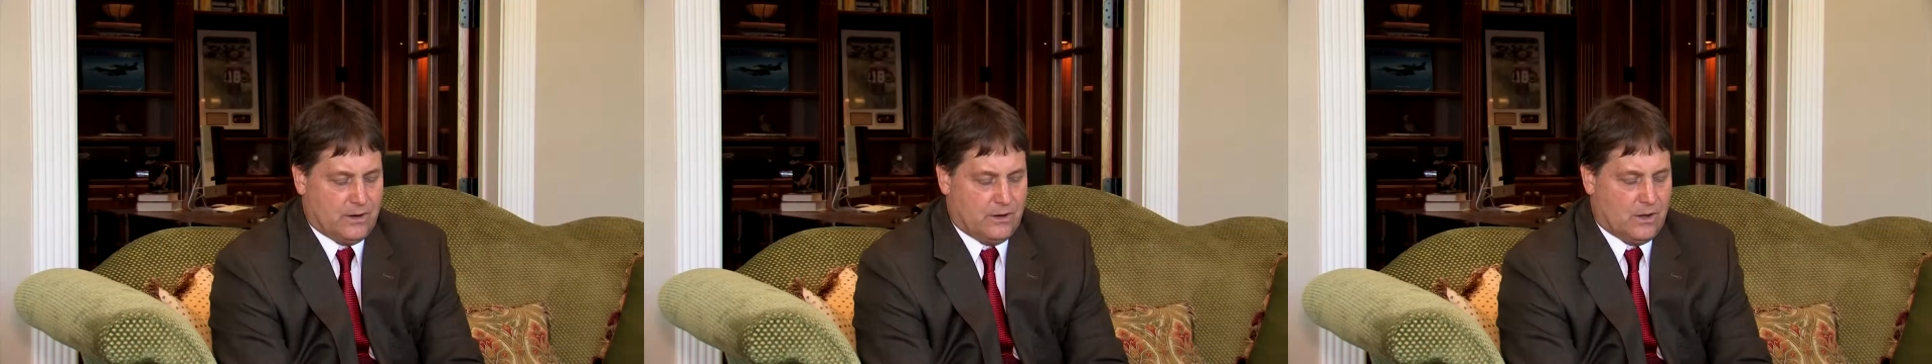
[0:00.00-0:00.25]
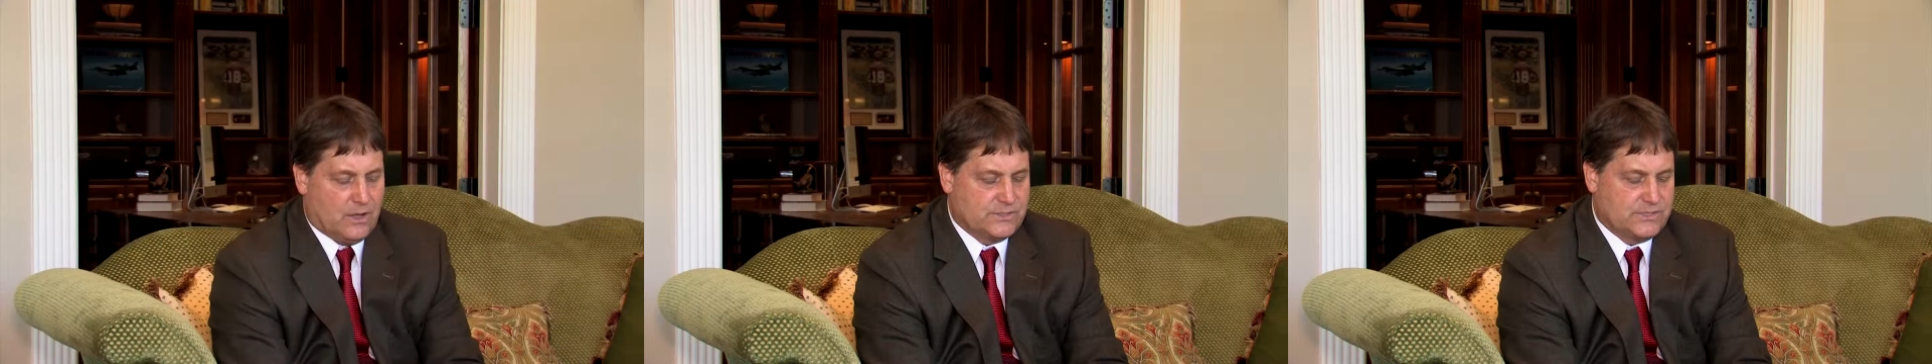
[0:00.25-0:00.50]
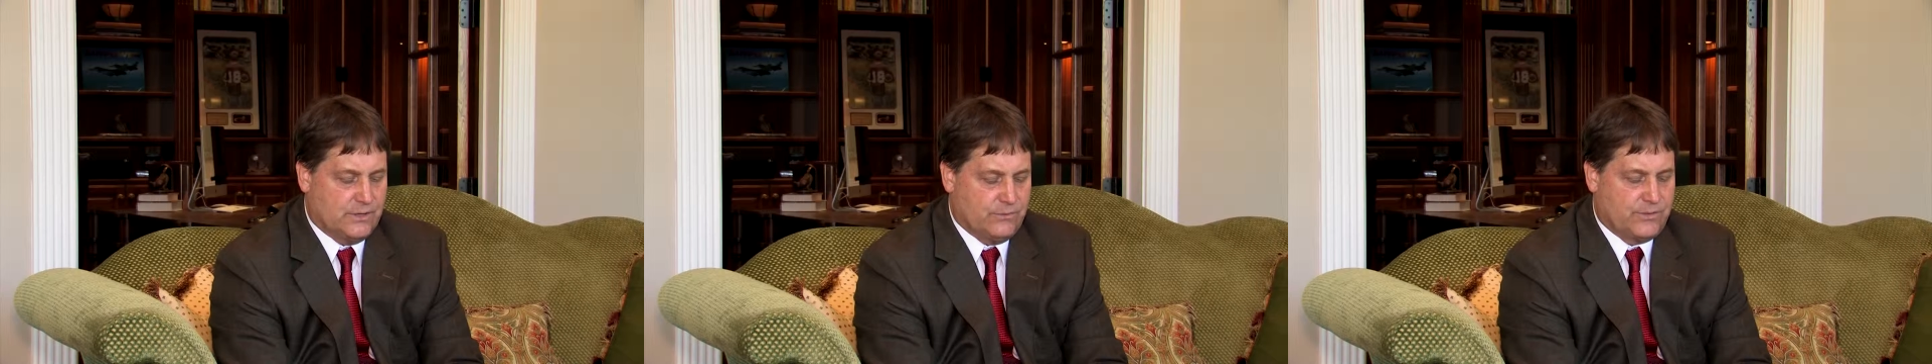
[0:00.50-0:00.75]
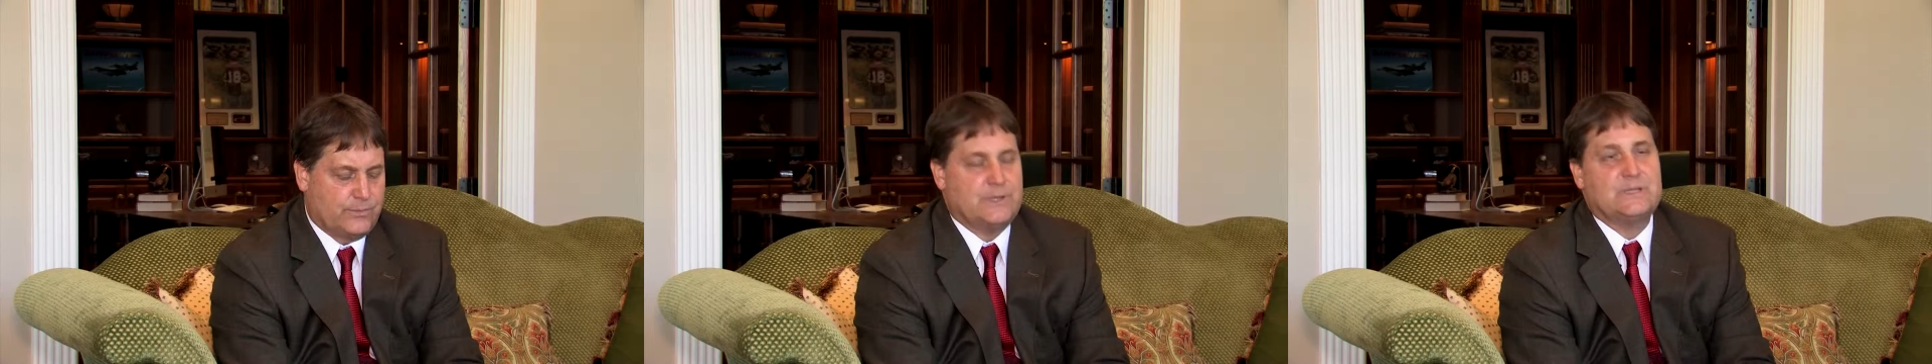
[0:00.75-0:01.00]
are also
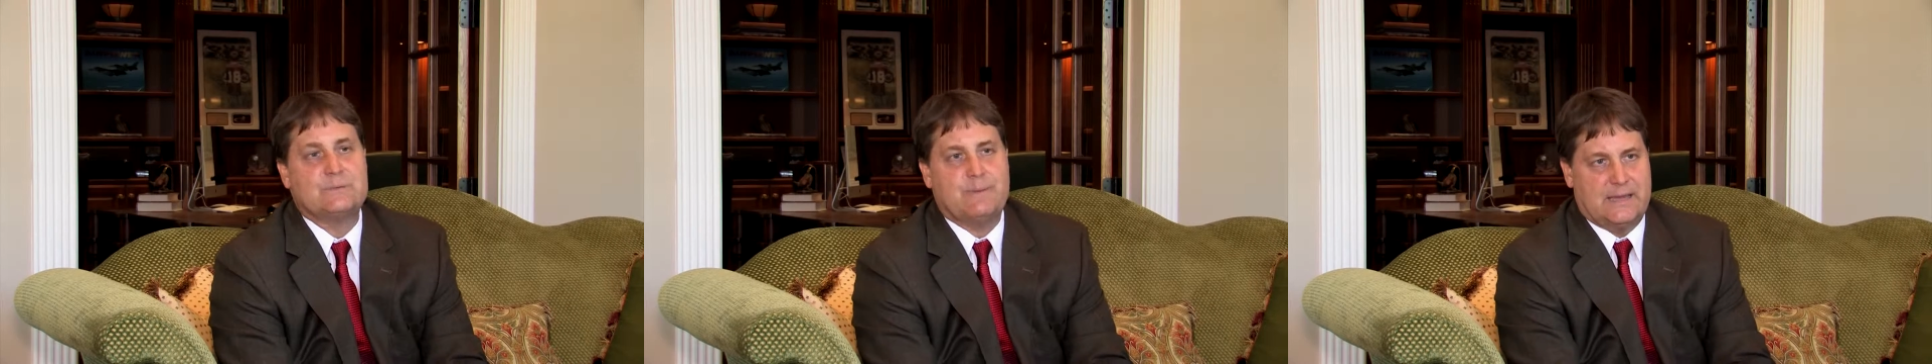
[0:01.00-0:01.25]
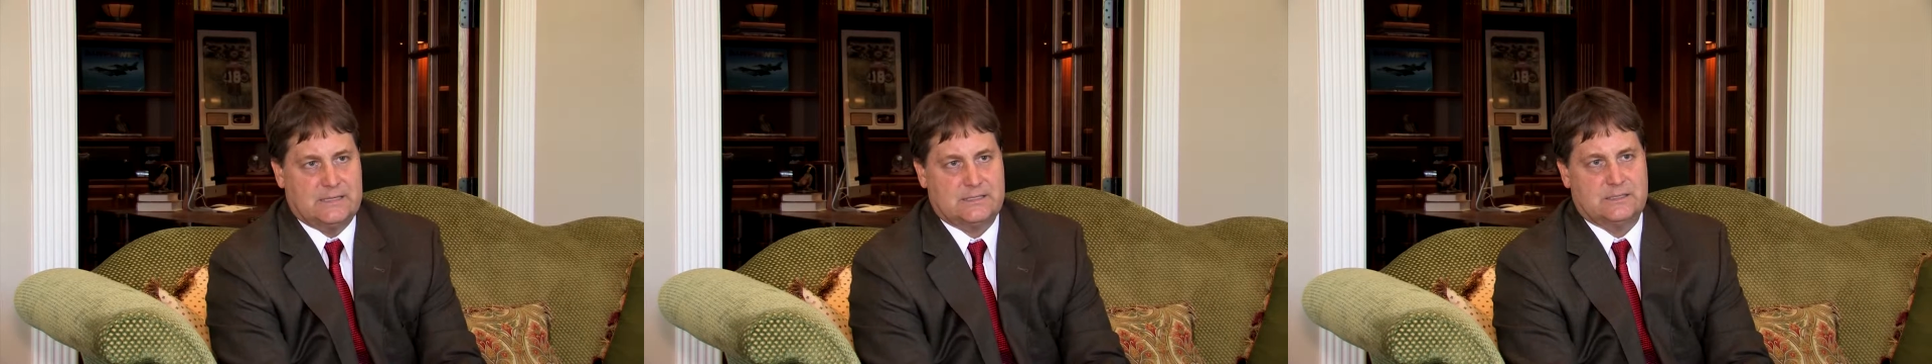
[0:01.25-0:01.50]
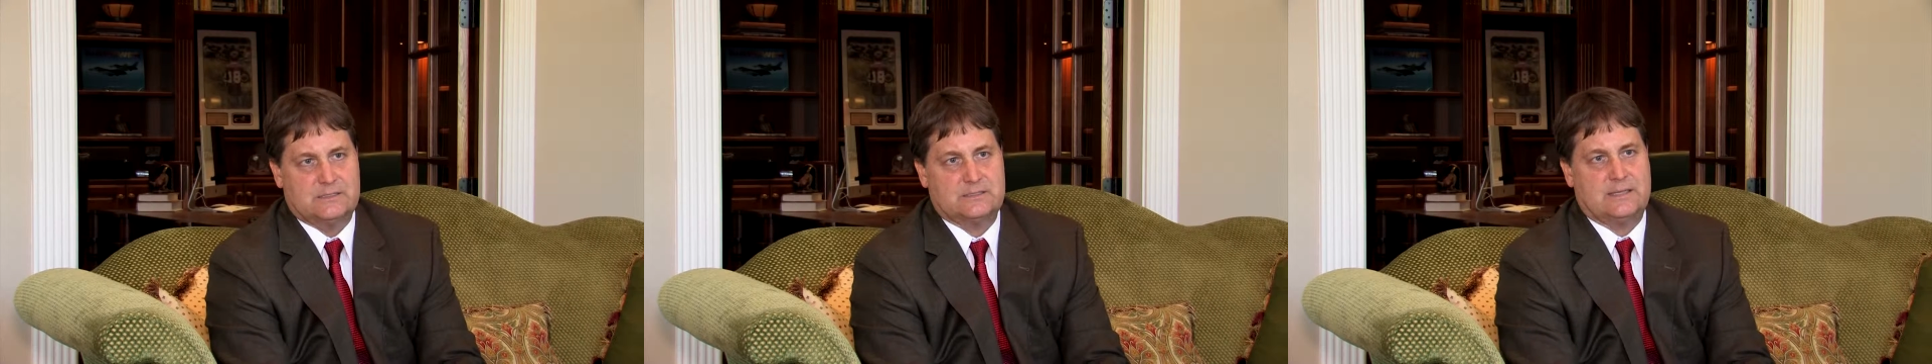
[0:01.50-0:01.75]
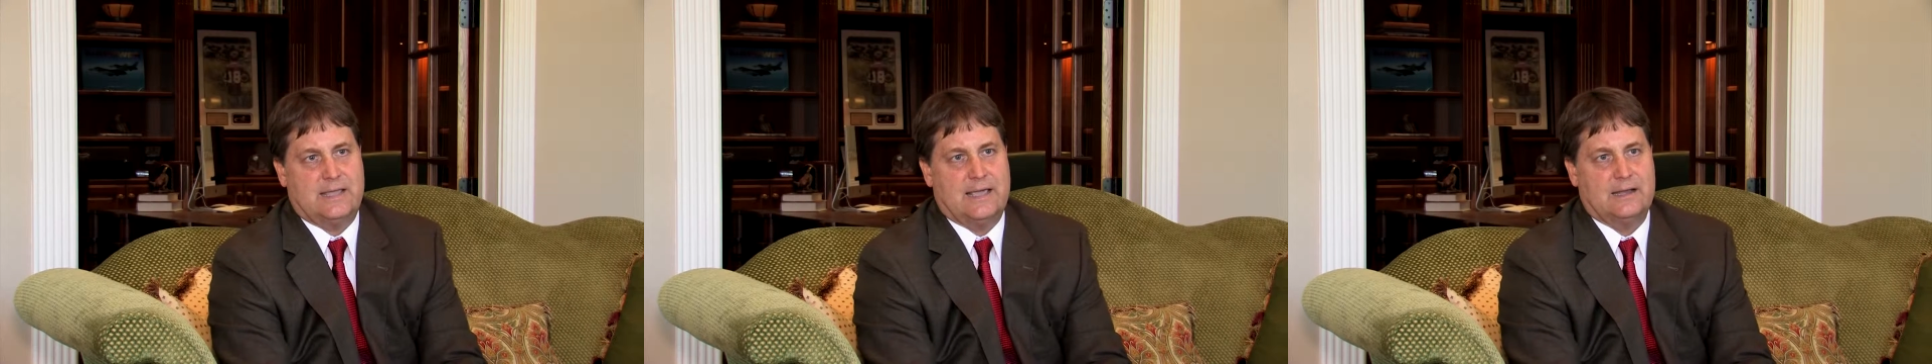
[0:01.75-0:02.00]
three
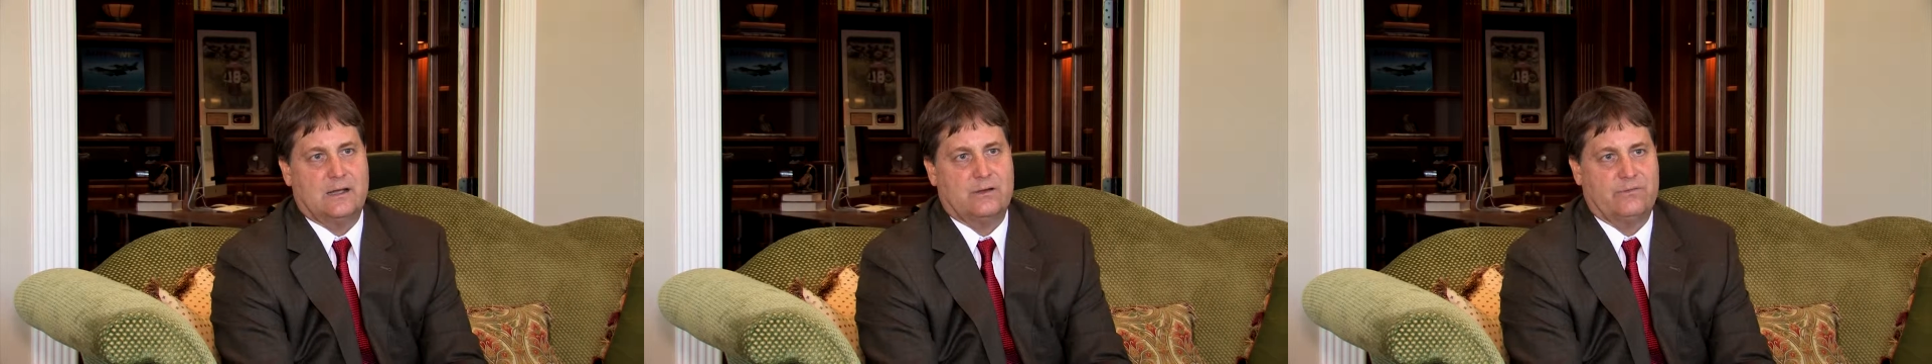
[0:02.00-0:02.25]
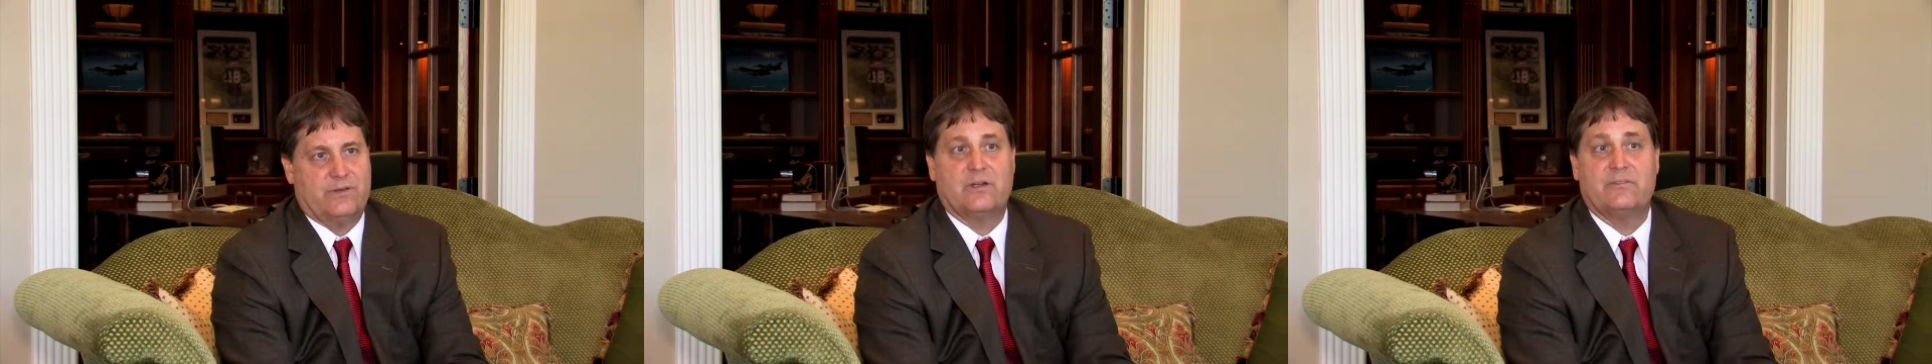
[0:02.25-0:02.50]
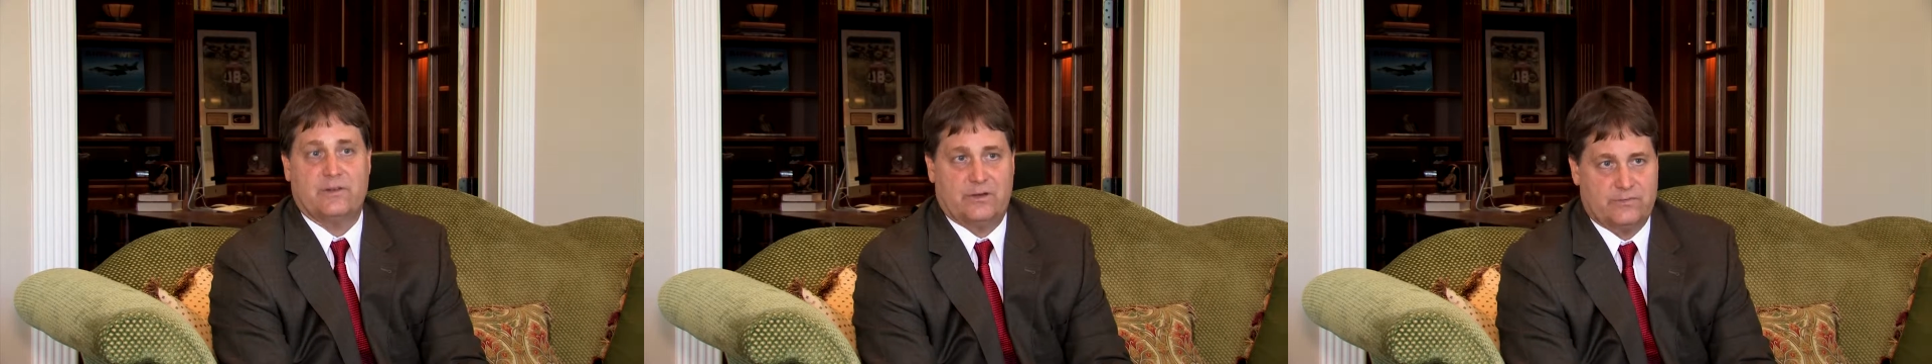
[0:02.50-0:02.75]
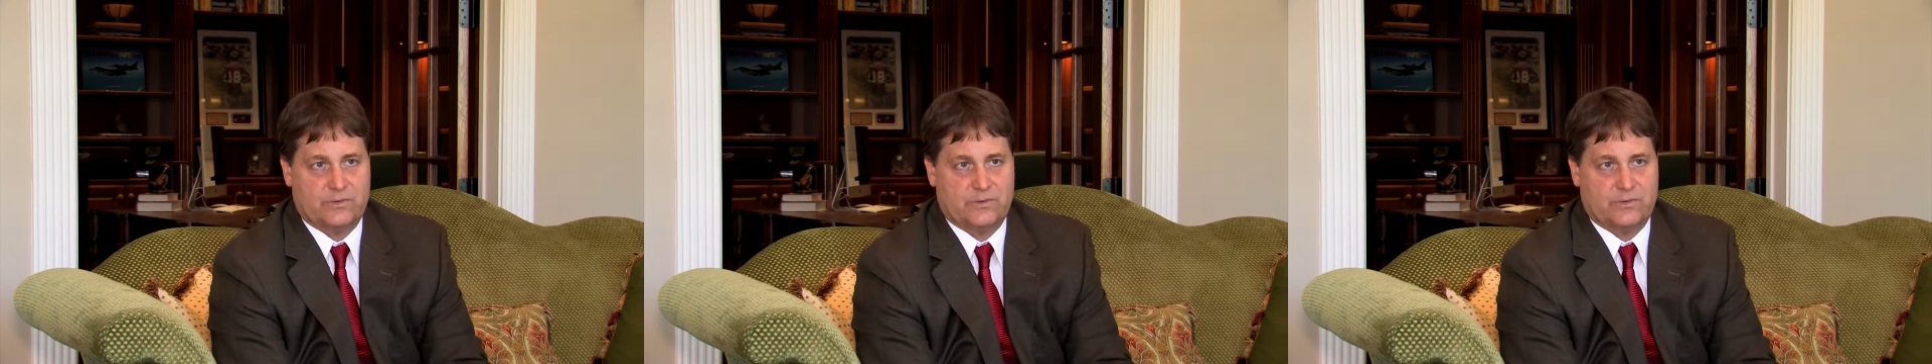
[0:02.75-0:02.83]
spaces that are very, very